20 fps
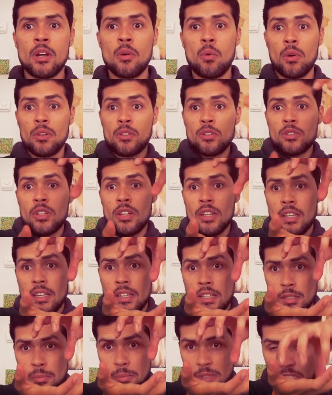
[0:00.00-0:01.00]
We want to study
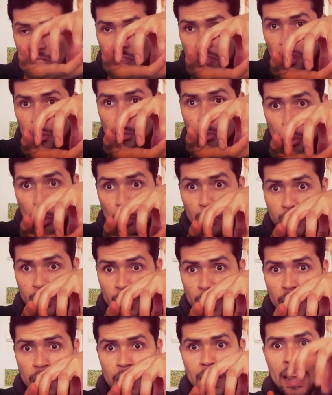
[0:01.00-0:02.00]
specific proofs
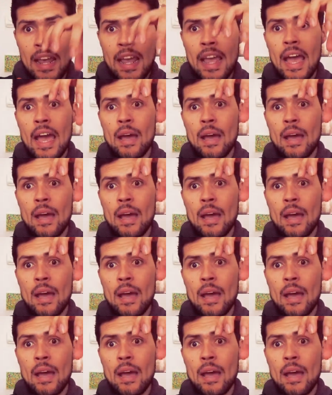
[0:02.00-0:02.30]
there,